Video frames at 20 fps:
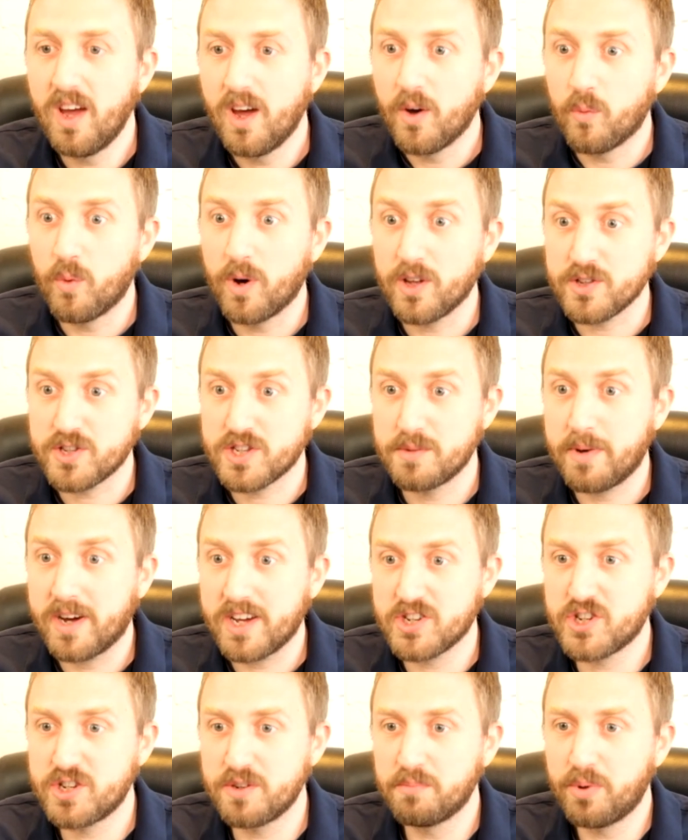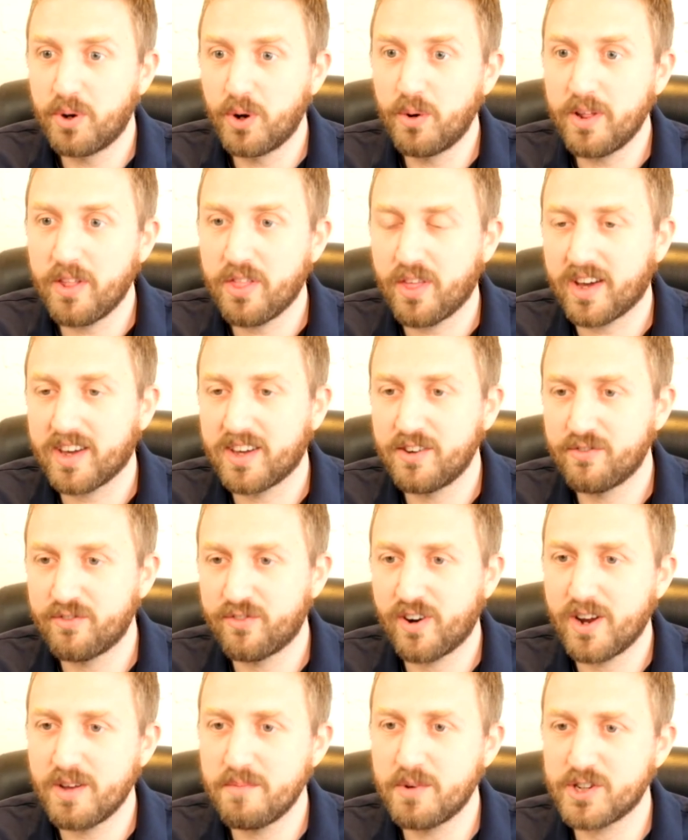Well, Sebastian Pooley, thank you
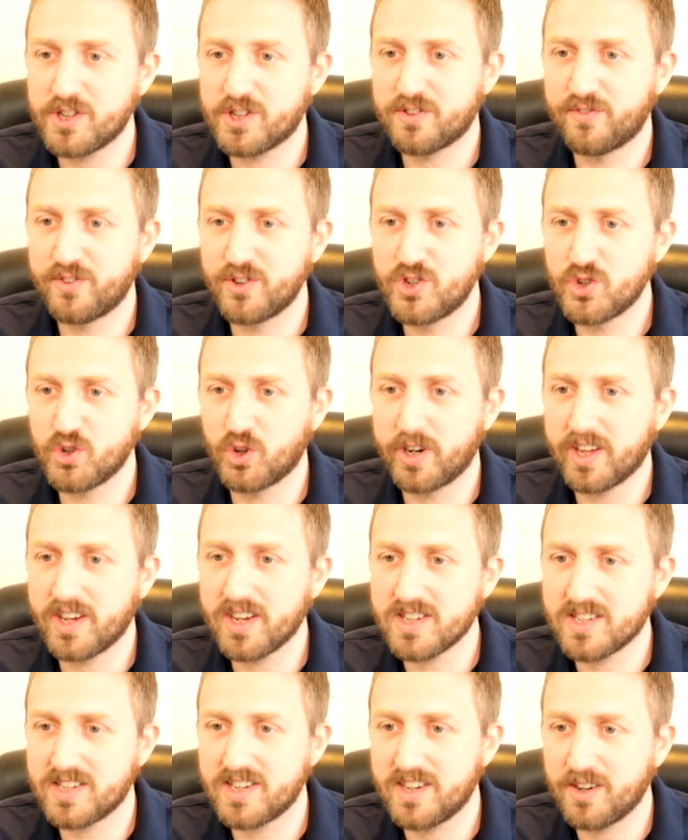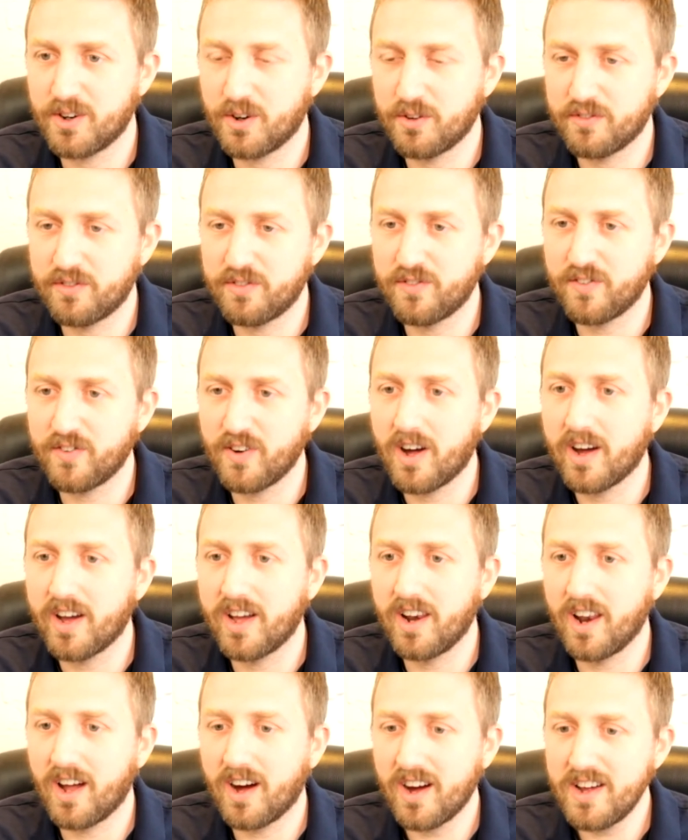very much for joining us here on Fly
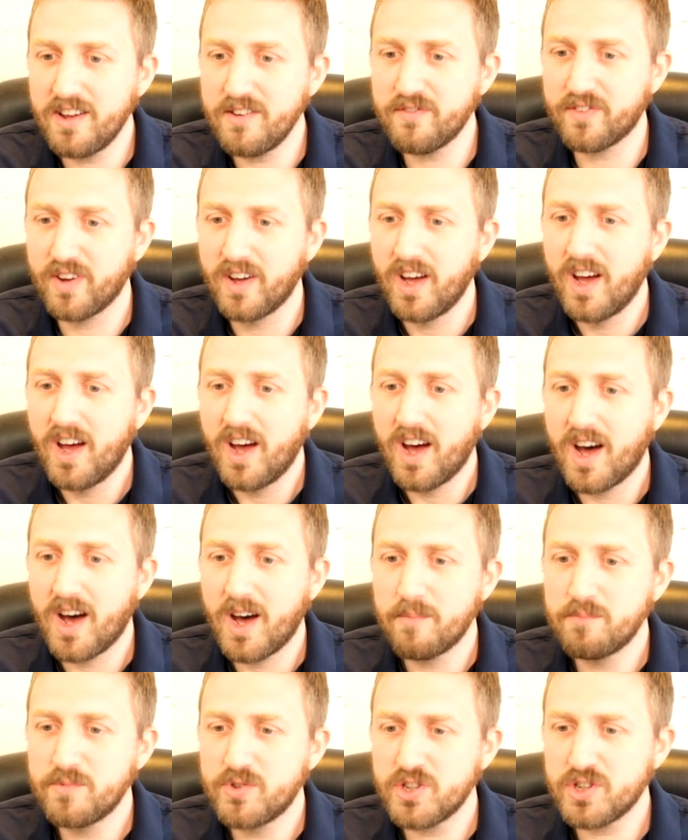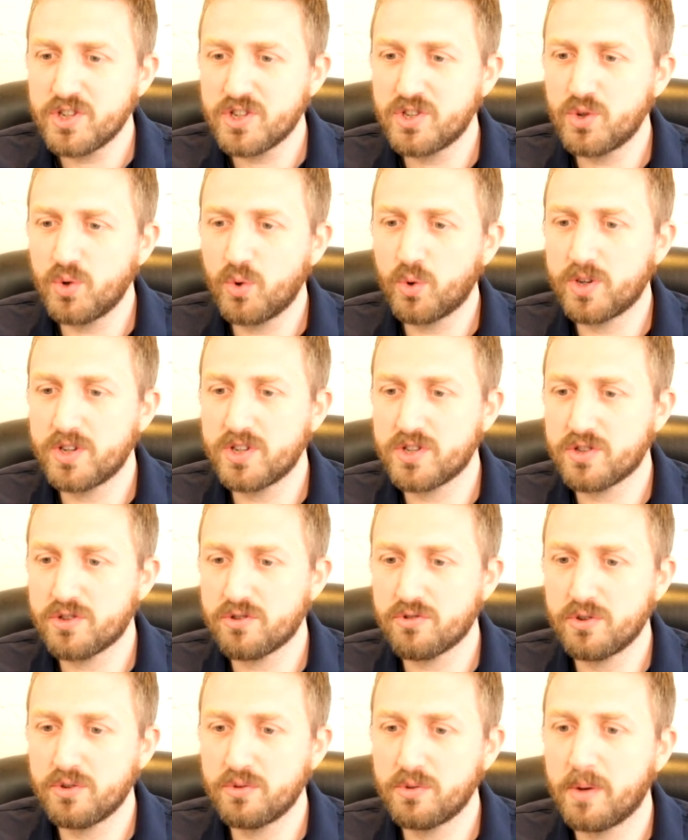Alive. Just talk us
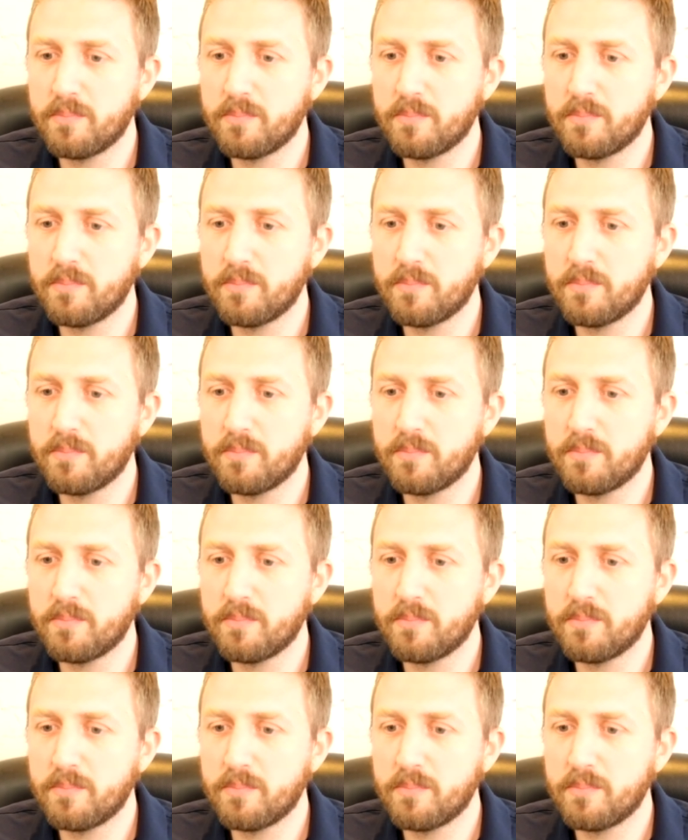through a